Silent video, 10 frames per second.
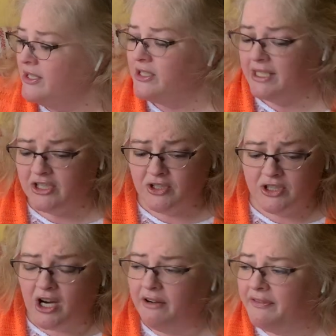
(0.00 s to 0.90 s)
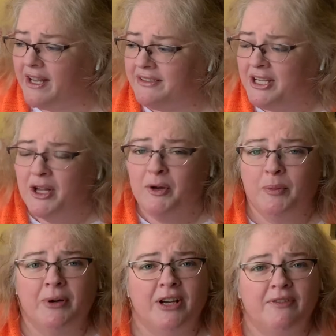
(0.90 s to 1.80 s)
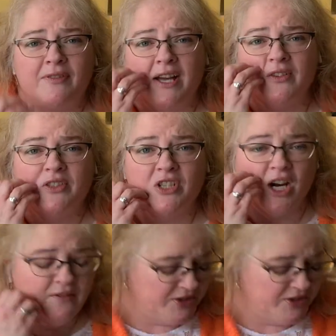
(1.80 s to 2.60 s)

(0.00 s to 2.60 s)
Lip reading: So get your scarf out. We'll put our final scarf